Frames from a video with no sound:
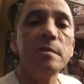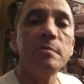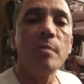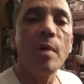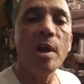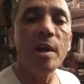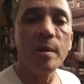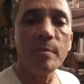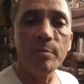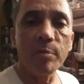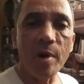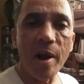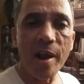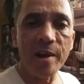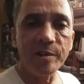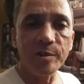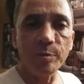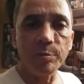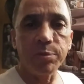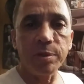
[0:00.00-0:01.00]
Marlon
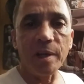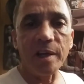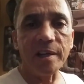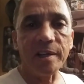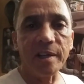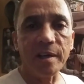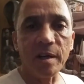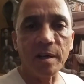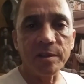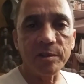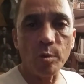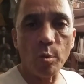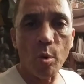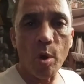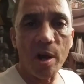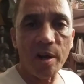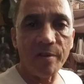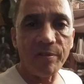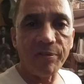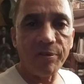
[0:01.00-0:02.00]
Brando played it on the
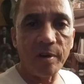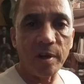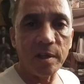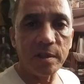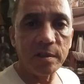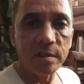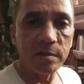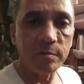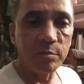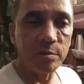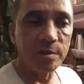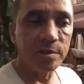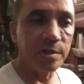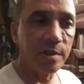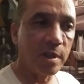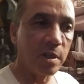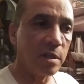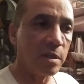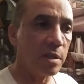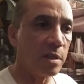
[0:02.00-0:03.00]
waterfront?
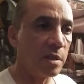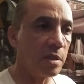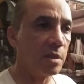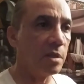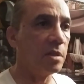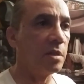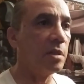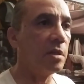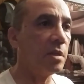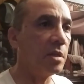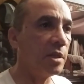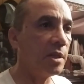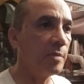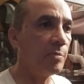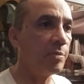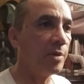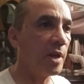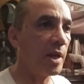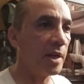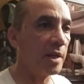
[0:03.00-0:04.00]
He
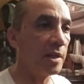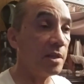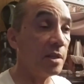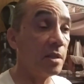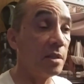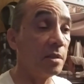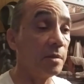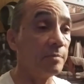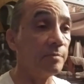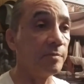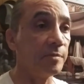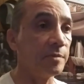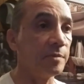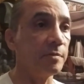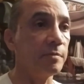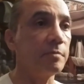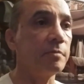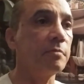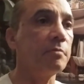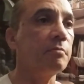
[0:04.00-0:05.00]
played
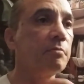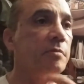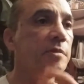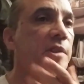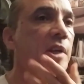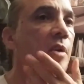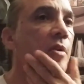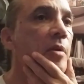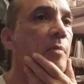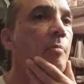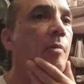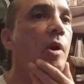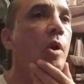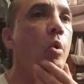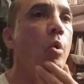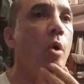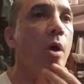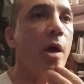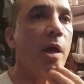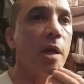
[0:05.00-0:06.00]
Terry
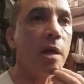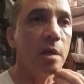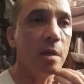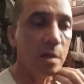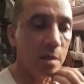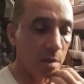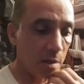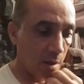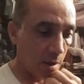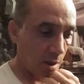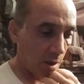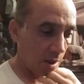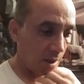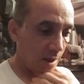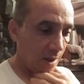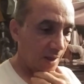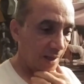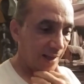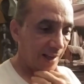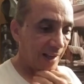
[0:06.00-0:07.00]
Malloy.
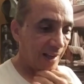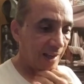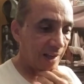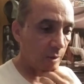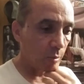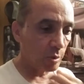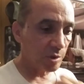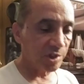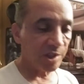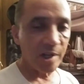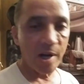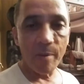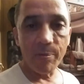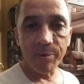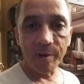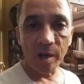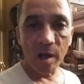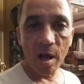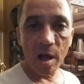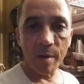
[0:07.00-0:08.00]
He was an
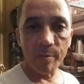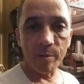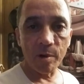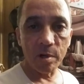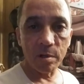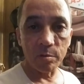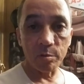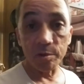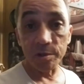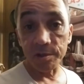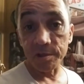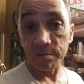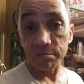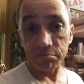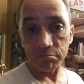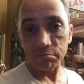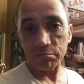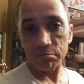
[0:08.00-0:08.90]
up-and-comer who was